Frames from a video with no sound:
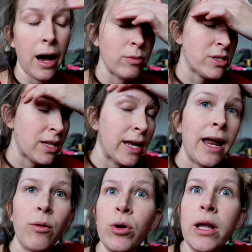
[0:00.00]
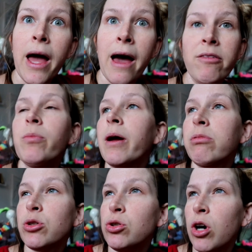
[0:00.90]
I was thinking, how will I ever be
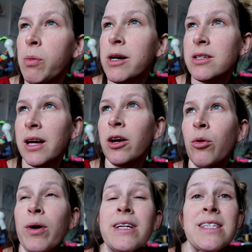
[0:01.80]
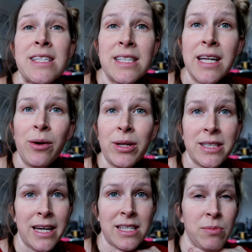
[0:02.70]
able to draw? Because I know when I sit down, it
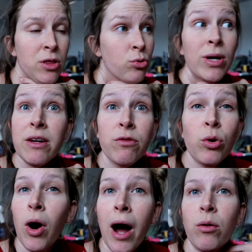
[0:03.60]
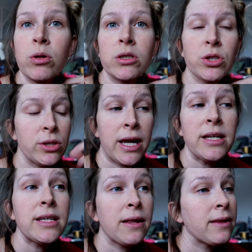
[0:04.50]
takes me 3-4 hours to get
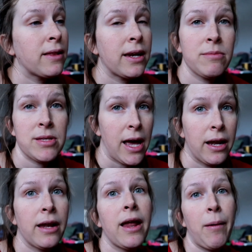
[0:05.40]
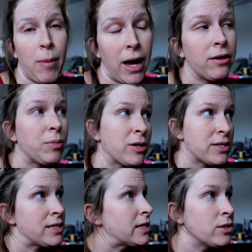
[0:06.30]
it done, and then I'm sad and I'm mad because
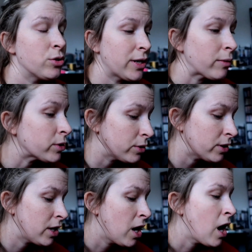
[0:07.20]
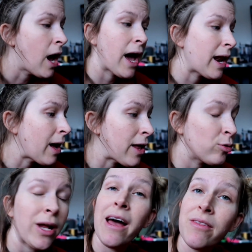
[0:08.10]
it didn't turn out good. And I
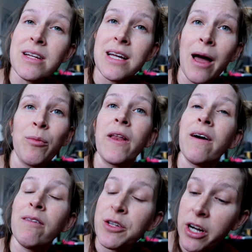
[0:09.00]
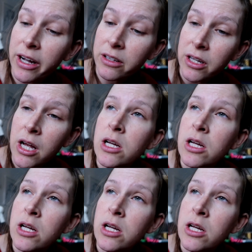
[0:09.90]
don't have that time when I have a child.